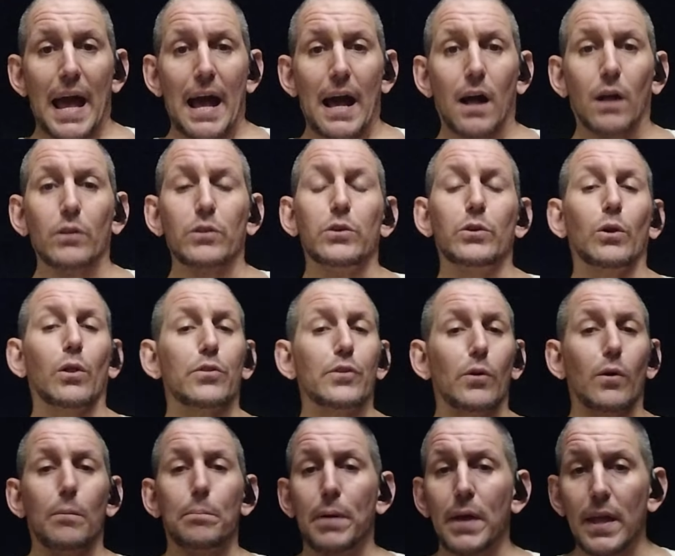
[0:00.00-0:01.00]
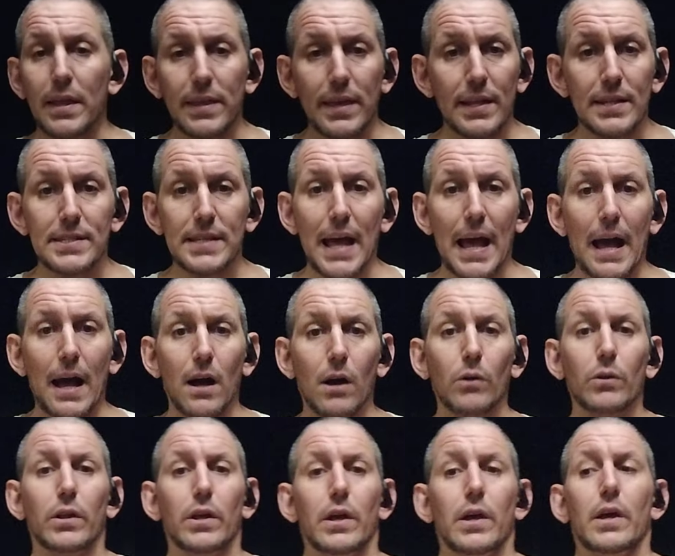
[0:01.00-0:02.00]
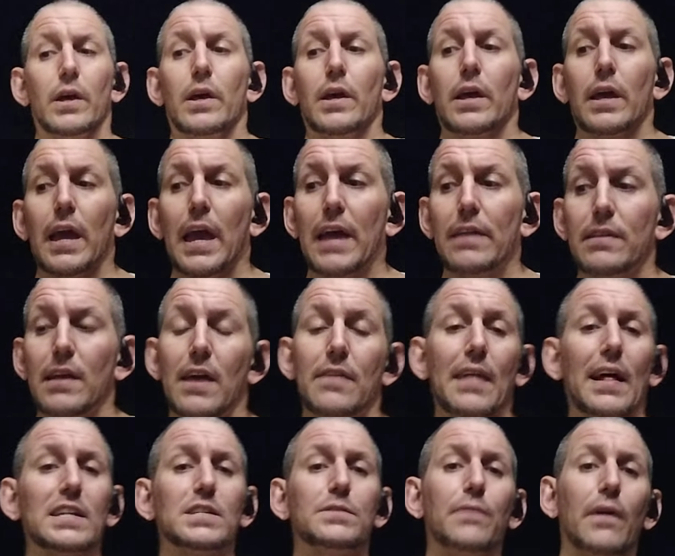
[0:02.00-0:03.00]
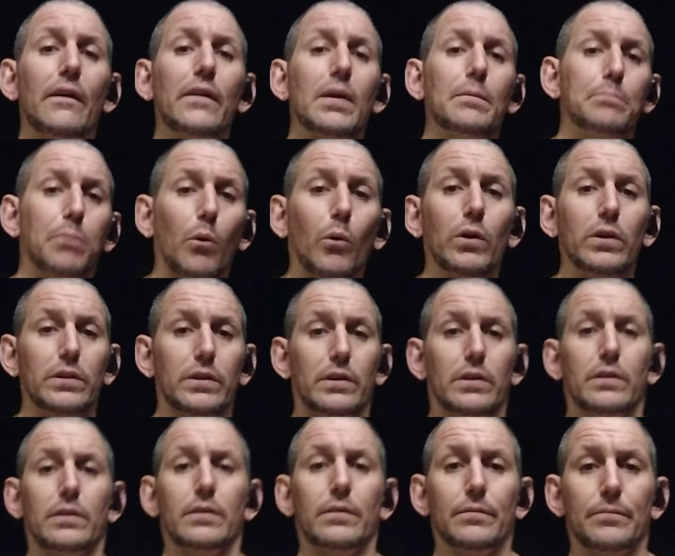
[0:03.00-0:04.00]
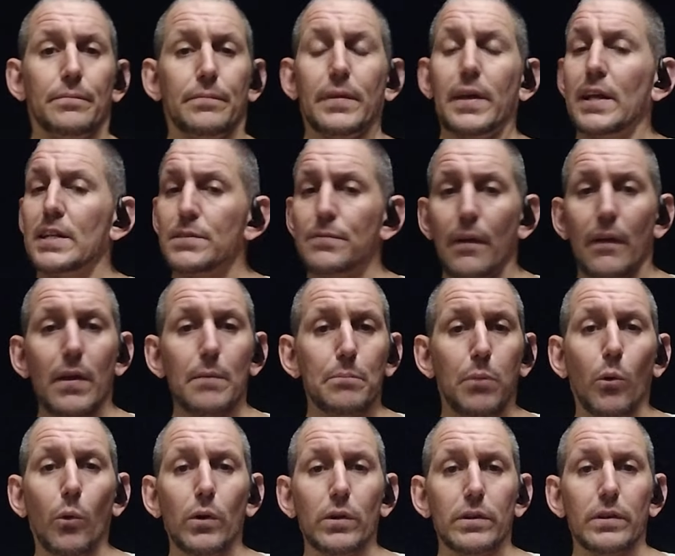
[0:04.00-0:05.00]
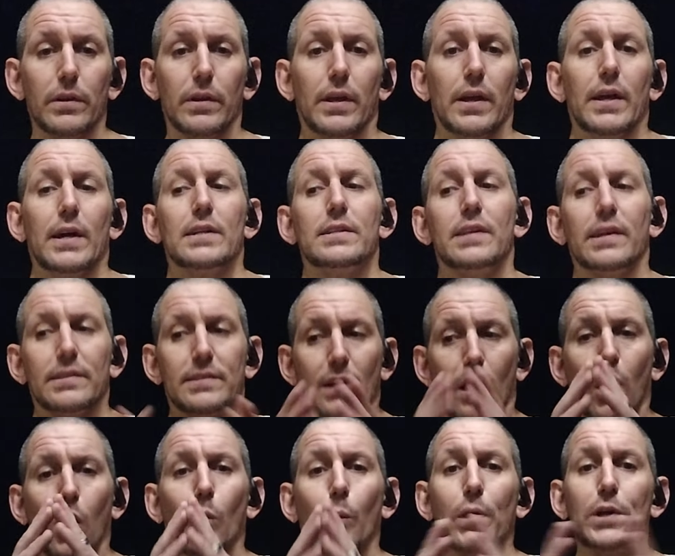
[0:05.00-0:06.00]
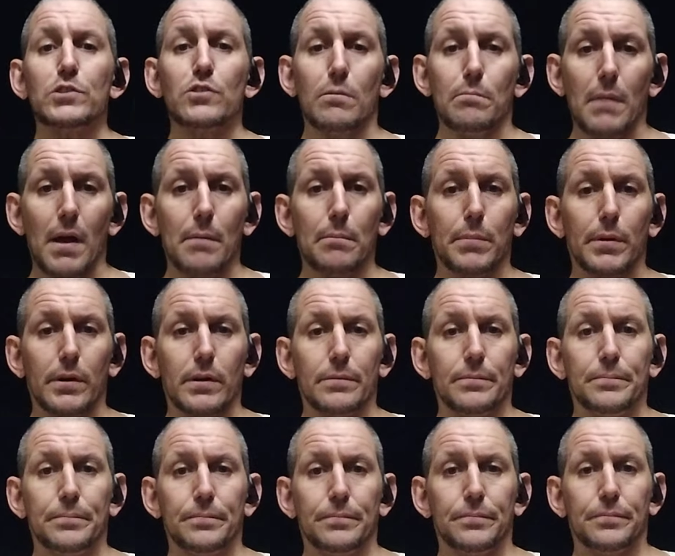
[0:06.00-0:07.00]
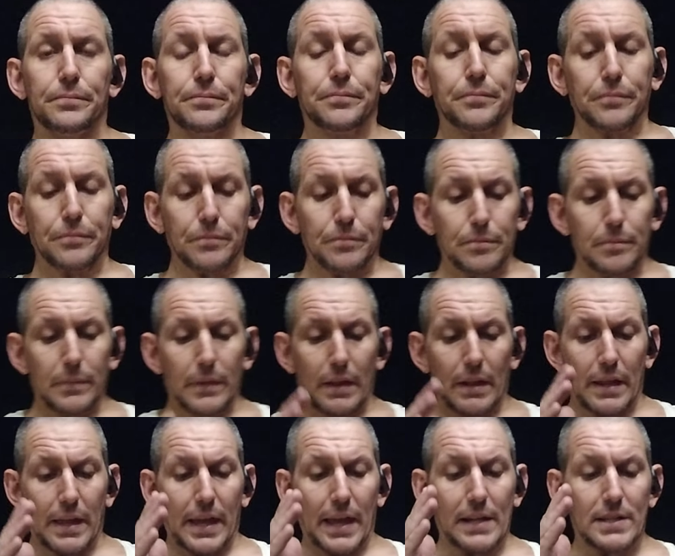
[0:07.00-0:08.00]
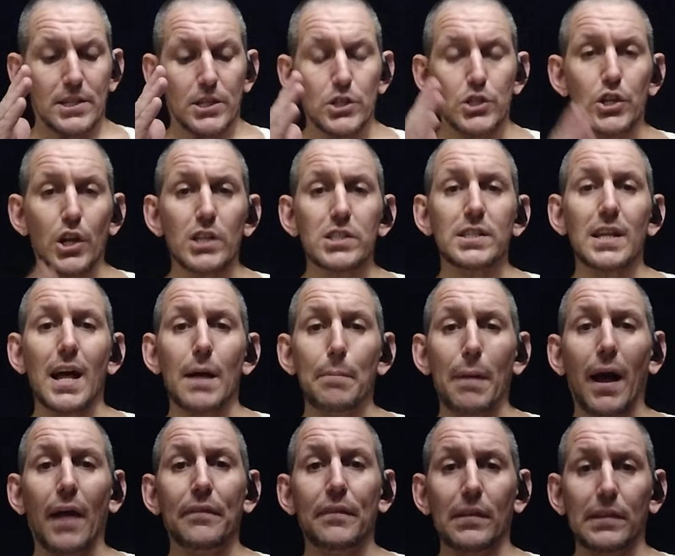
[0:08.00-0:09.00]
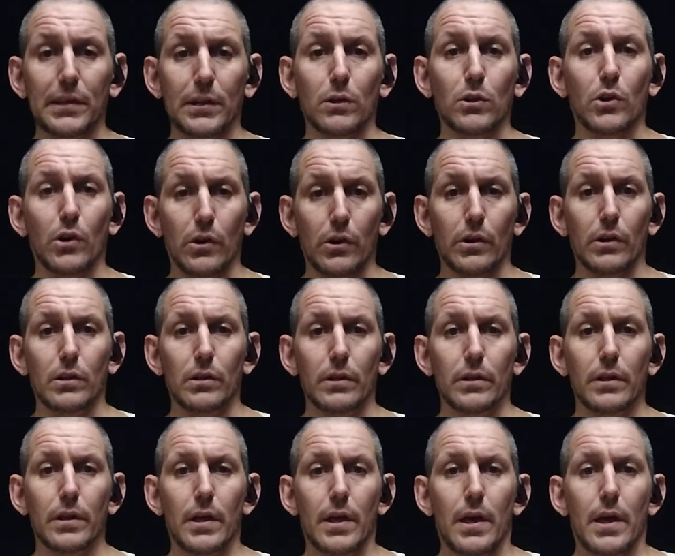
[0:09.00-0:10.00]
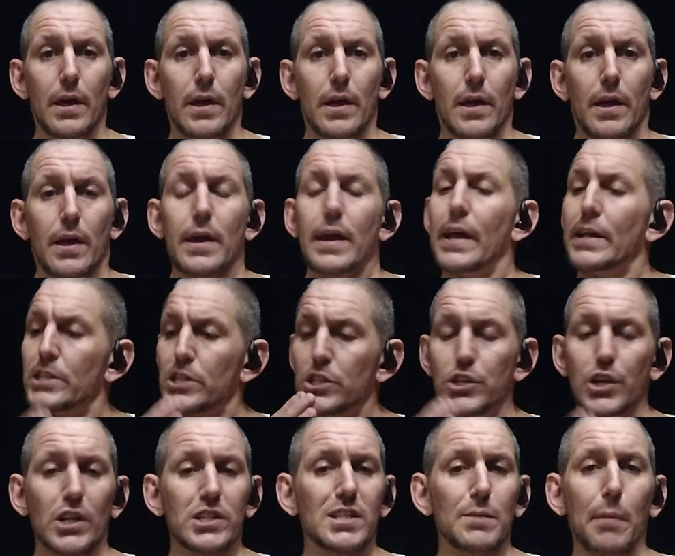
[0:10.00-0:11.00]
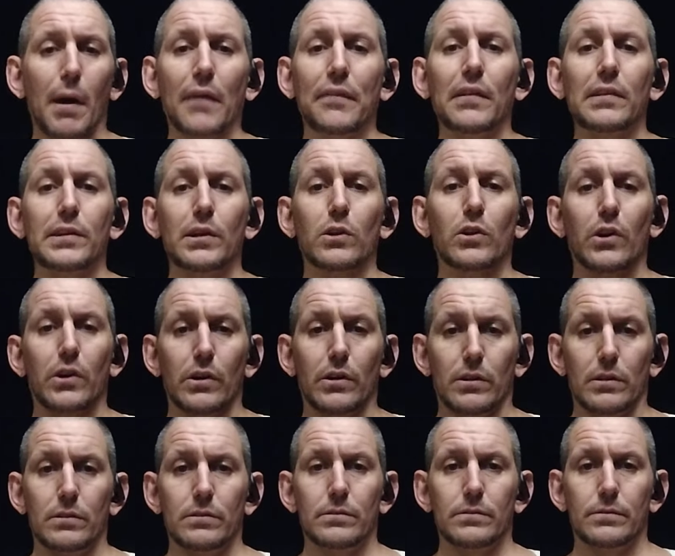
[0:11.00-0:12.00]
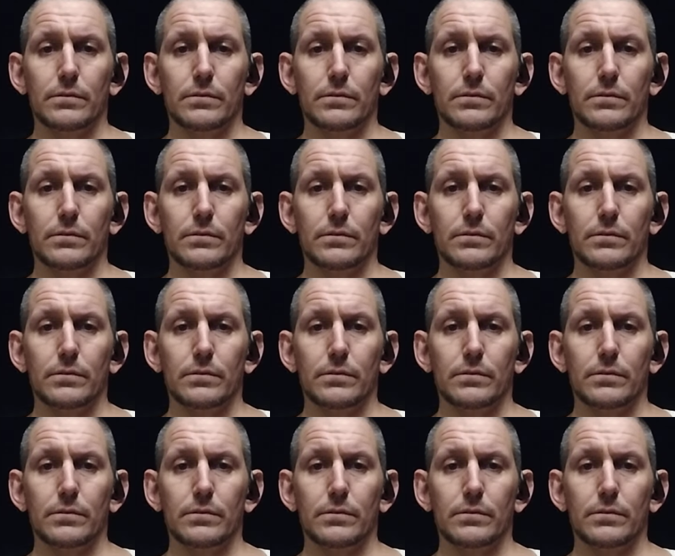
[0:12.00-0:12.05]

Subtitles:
out. You don't throw opinions out. And that's very important. It's very important to always remember it's just about the little girl. It's just about the little girl